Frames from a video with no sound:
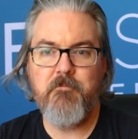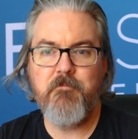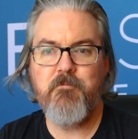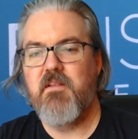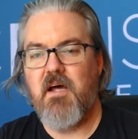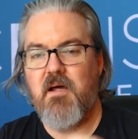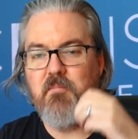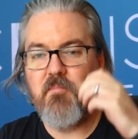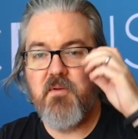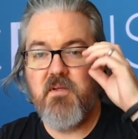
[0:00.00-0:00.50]

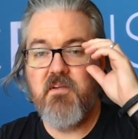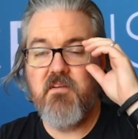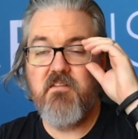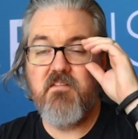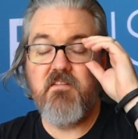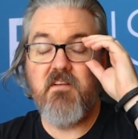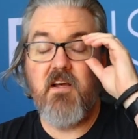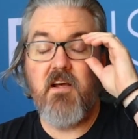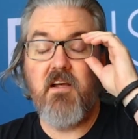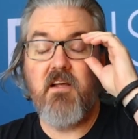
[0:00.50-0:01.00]
That being
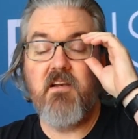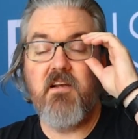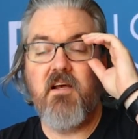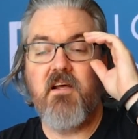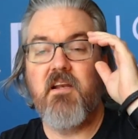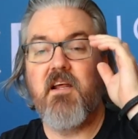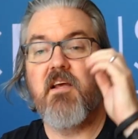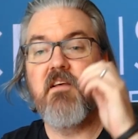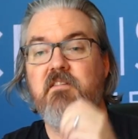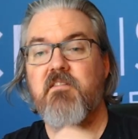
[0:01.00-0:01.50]
said,
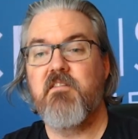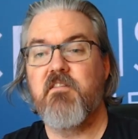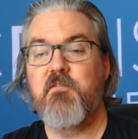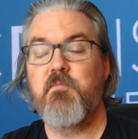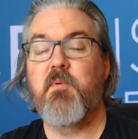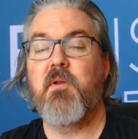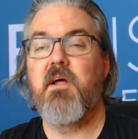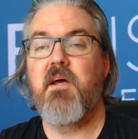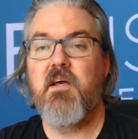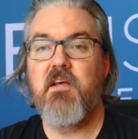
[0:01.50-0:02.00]
at Ace
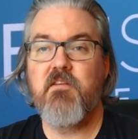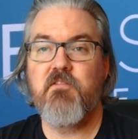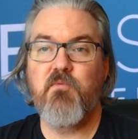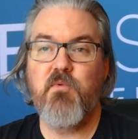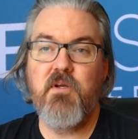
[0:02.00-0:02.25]
Displays,